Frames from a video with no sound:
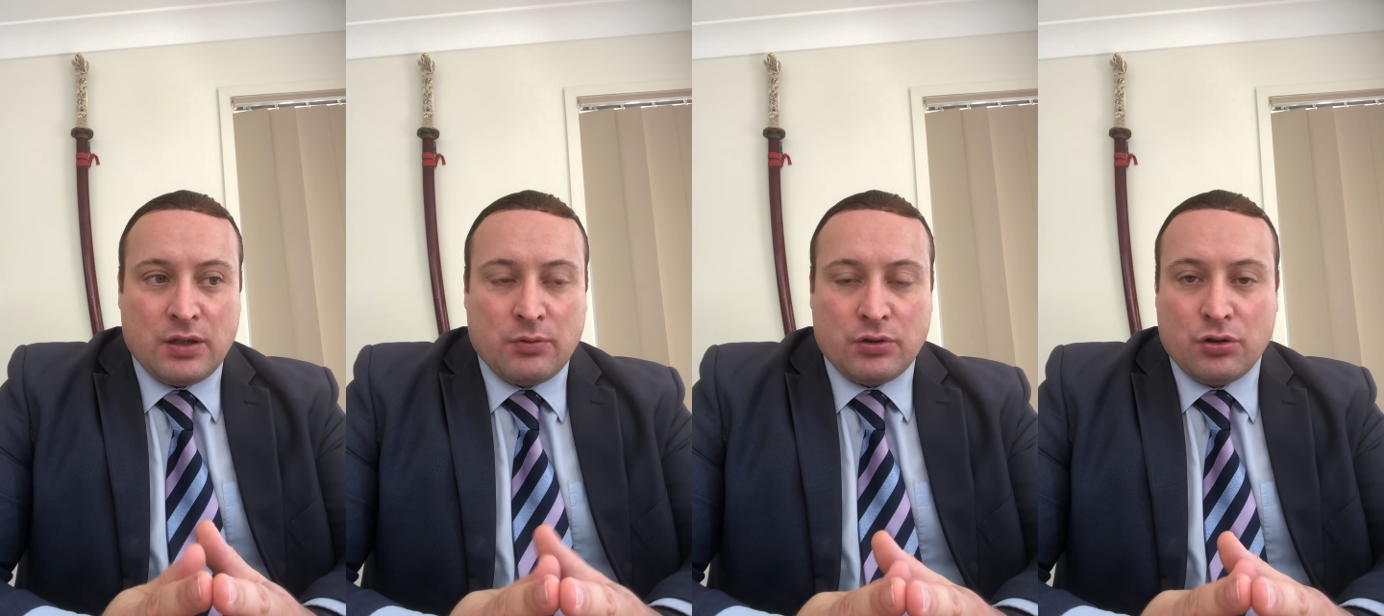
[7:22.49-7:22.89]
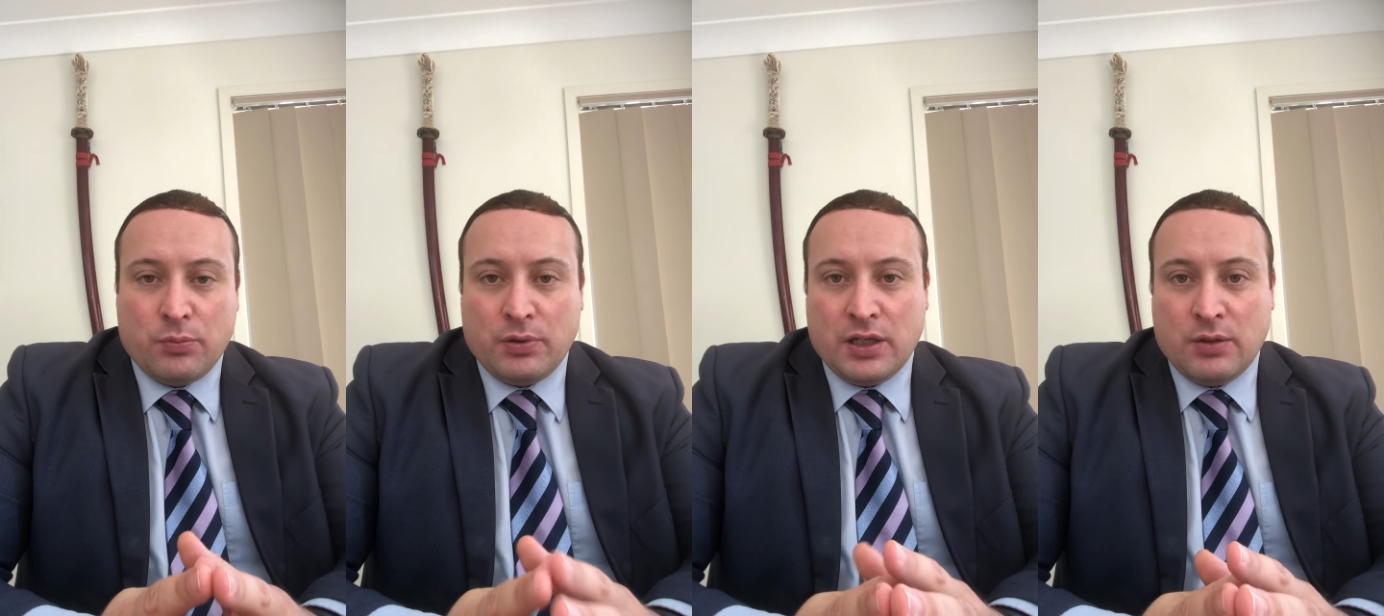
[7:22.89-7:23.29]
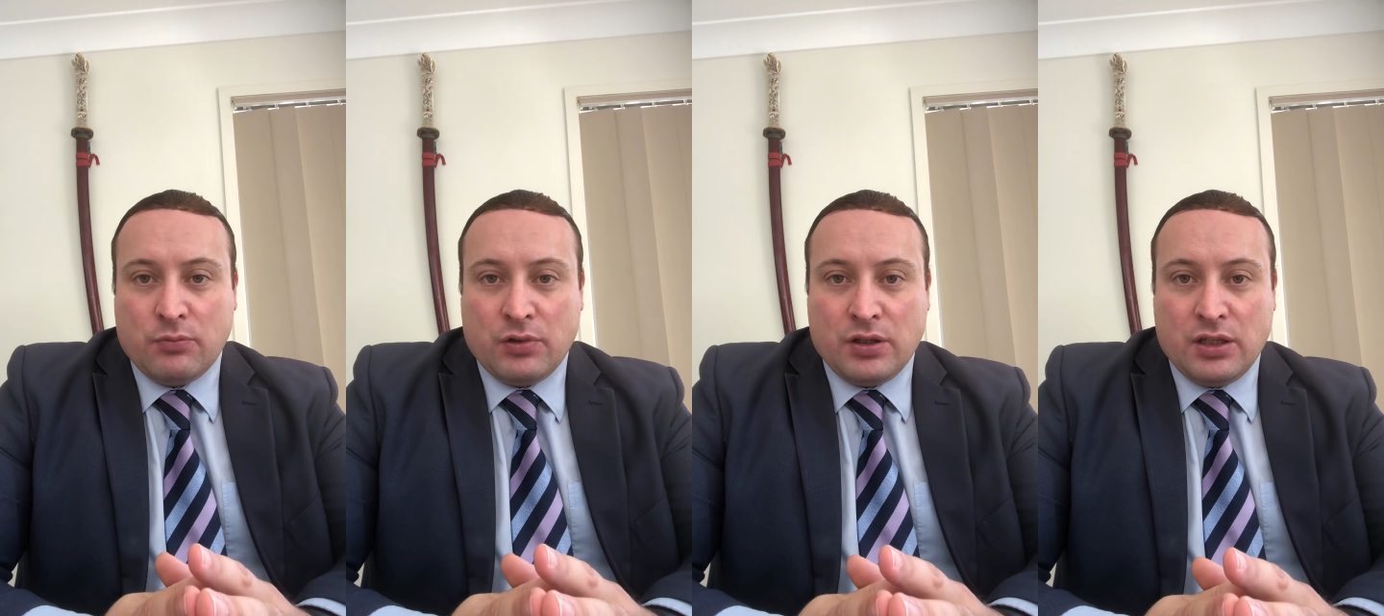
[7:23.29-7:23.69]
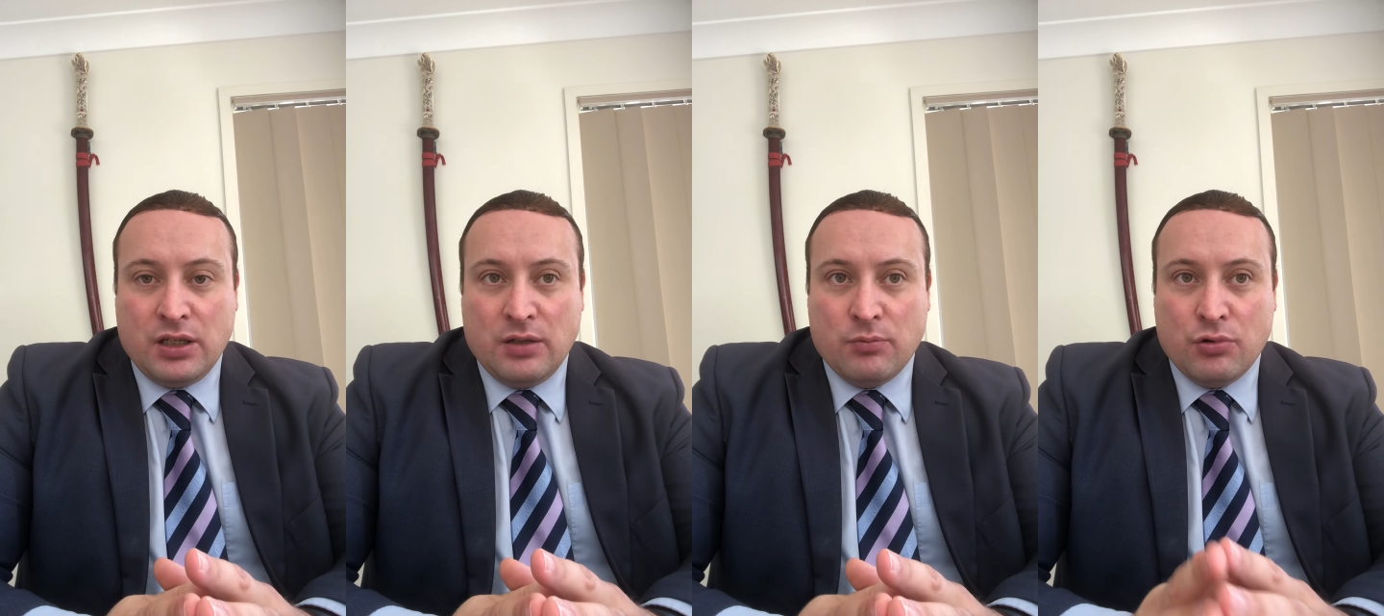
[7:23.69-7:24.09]
I would couple it in with
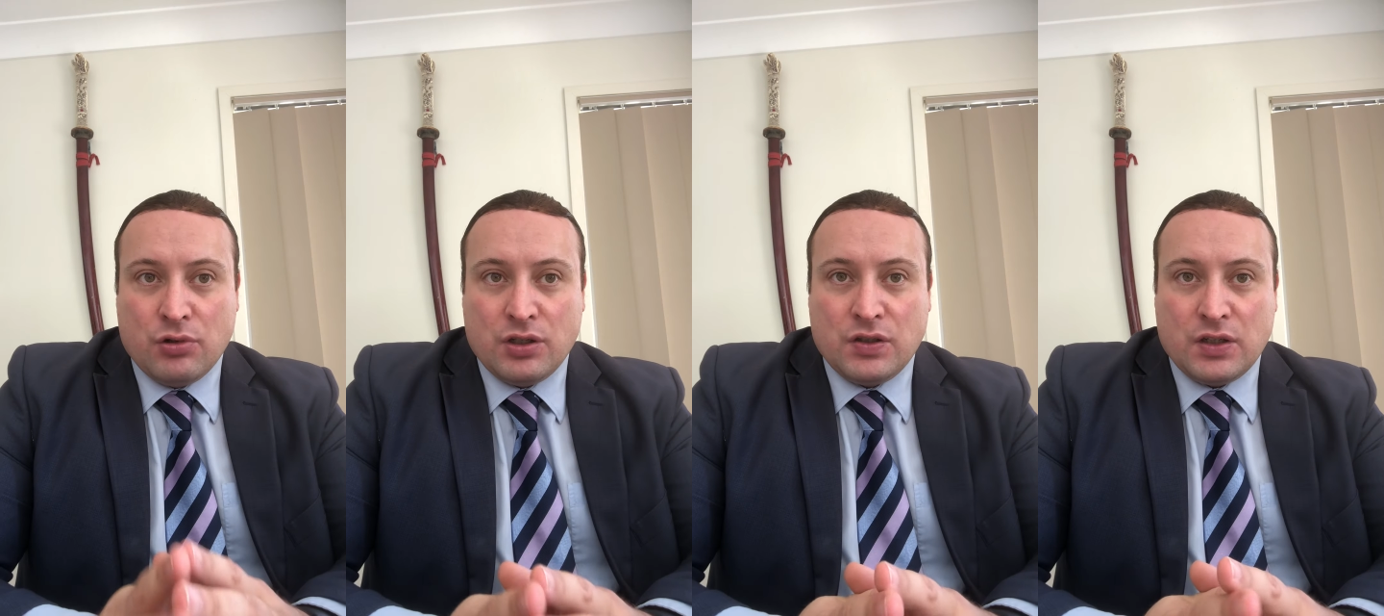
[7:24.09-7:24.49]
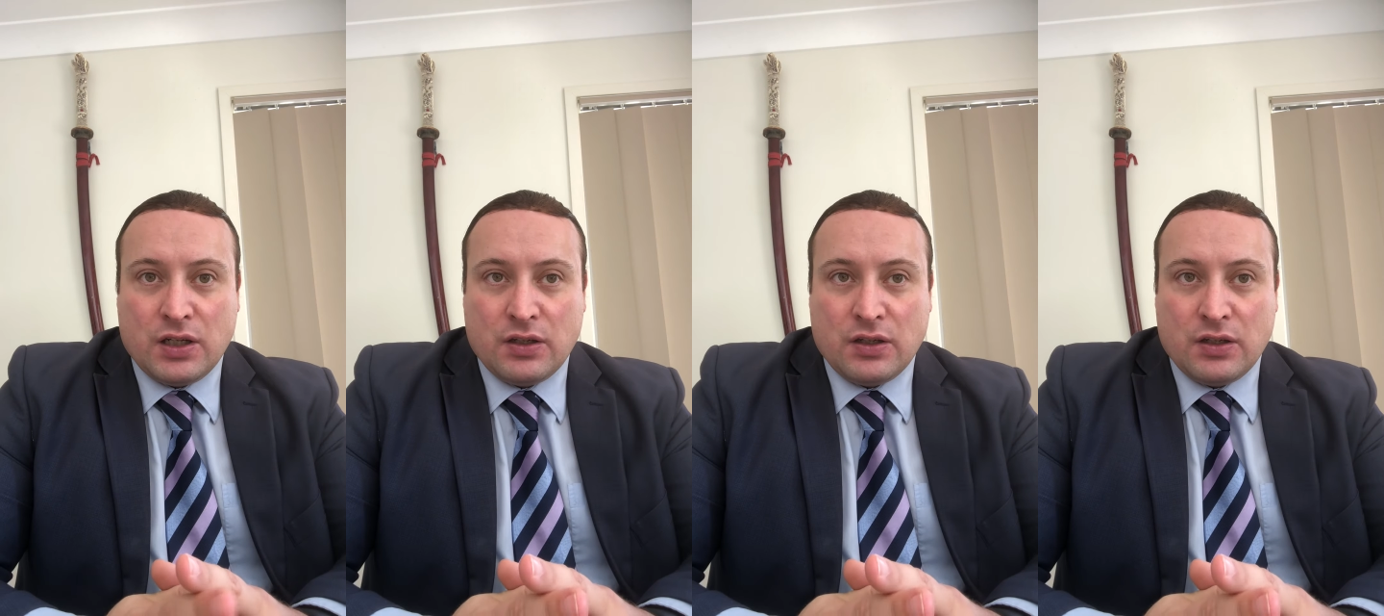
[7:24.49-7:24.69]
the mortgage side